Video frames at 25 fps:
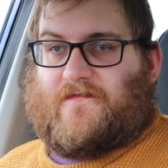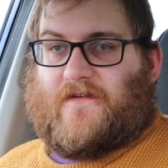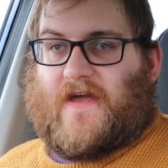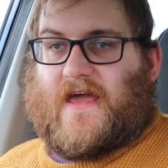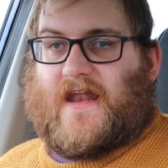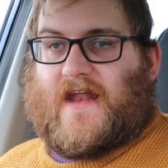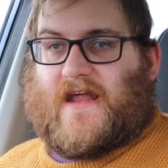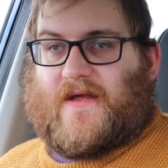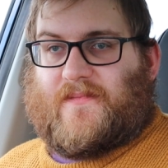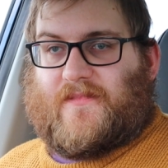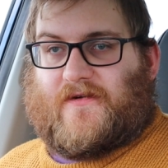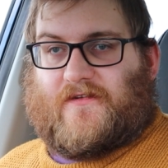
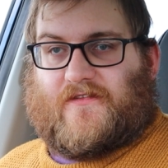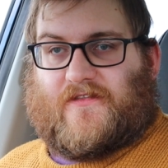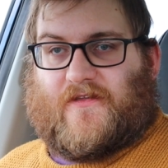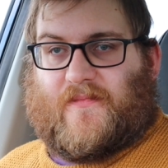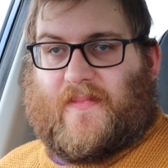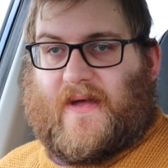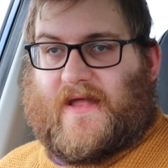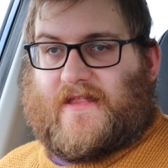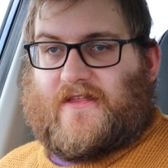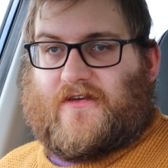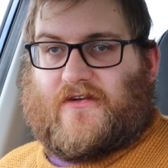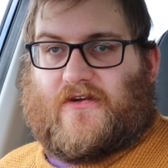variable
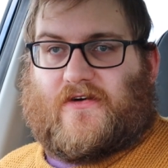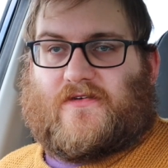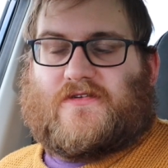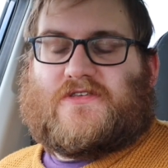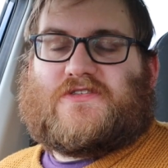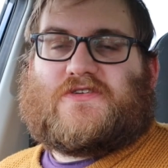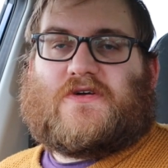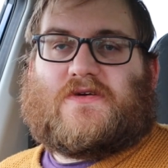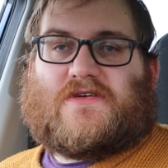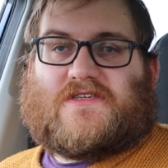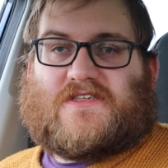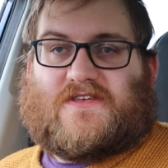depending on all
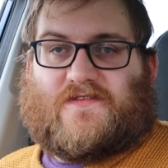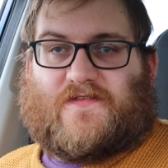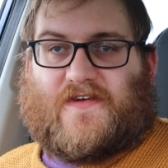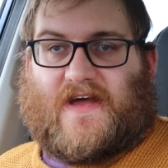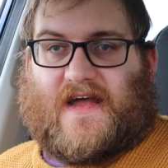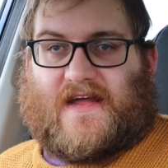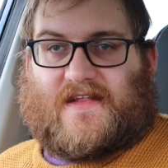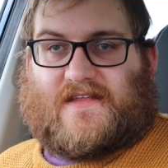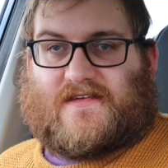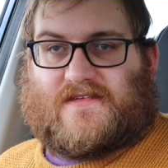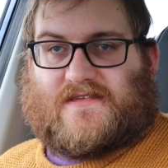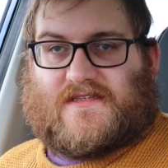sorts of
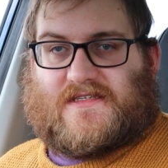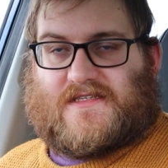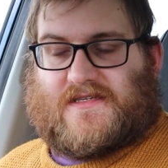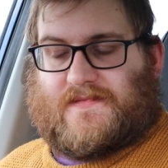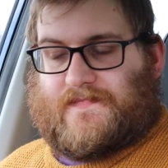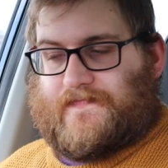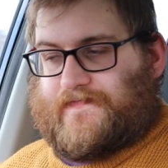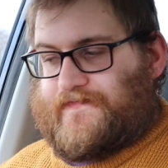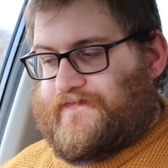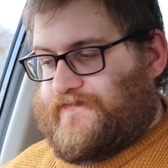factors.